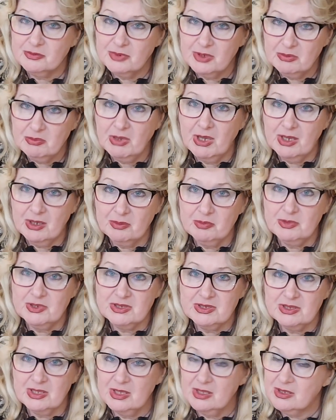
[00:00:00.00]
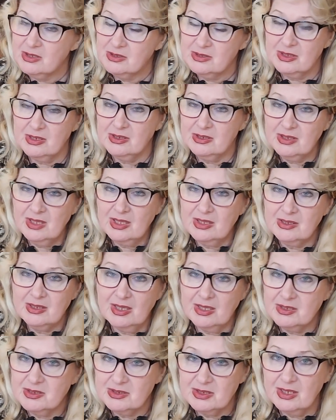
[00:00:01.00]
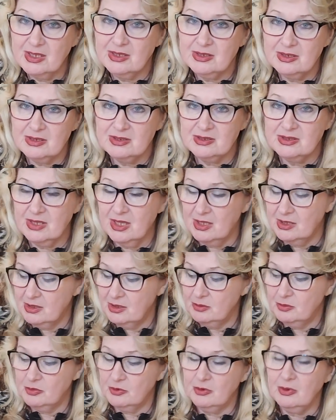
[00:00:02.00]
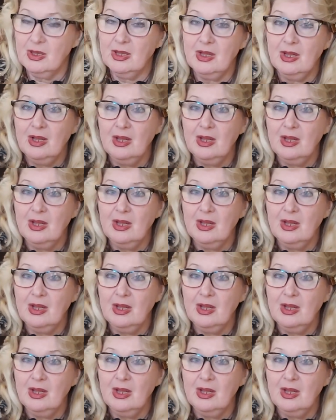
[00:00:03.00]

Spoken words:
we make mistakes, and that's understandable.